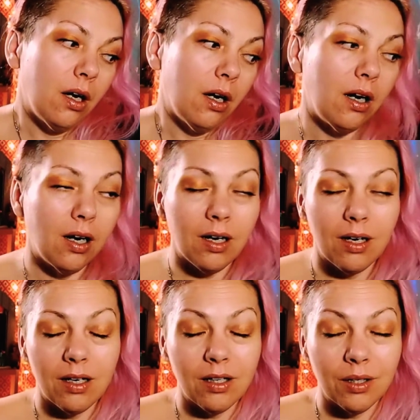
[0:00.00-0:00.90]

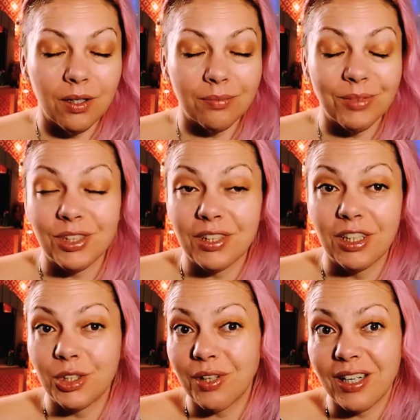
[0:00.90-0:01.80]
I'm just
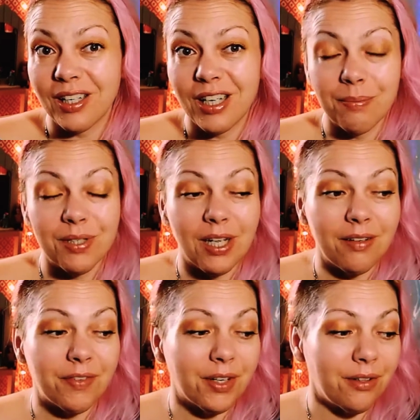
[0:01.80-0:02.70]
gonna try to keep
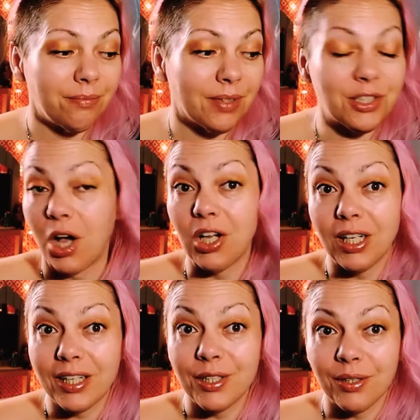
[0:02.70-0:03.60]
safe, you know? That's all
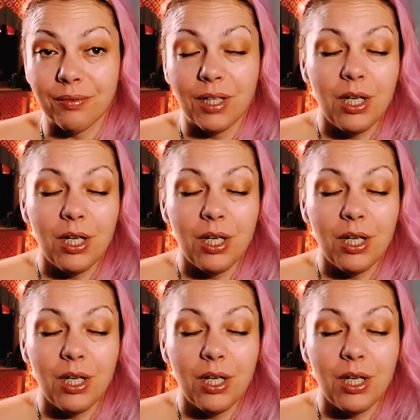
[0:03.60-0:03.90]
I can do.